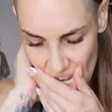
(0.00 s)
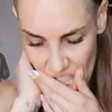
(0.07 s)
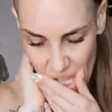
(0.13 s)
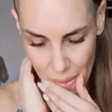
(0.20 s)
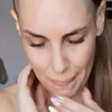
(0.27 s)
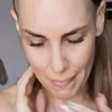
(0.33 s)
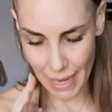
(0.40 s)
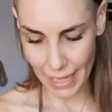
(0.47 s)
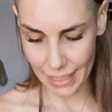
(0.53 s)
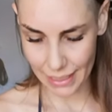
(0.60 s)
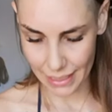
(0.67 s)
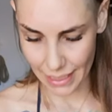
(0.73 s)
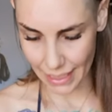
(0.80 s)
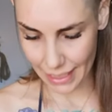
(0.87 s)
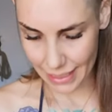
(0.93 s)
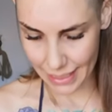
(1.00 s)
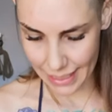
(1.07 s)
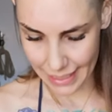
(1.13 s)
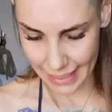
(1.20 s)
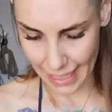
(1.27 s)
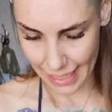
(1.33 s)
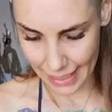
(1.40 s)
In the mind, it
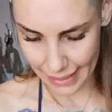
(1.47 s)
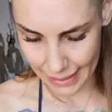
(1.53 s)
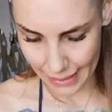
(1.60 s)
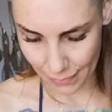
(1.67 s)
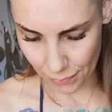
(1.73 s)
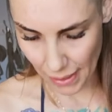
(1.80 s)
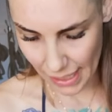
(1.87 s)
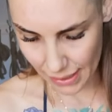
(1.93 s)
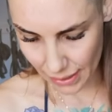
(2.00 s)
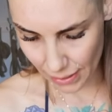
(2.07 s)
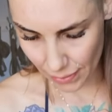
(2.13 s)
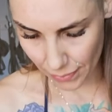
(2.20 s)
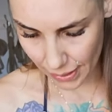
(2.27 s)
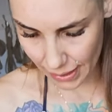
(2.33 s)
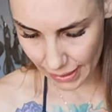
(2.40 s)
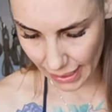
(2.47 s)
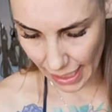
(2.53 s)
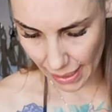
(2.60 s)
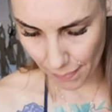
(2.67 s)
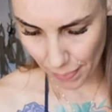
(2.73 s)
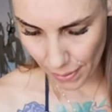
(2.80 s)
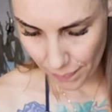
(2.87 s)
says rescue,
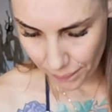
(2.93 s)
escape,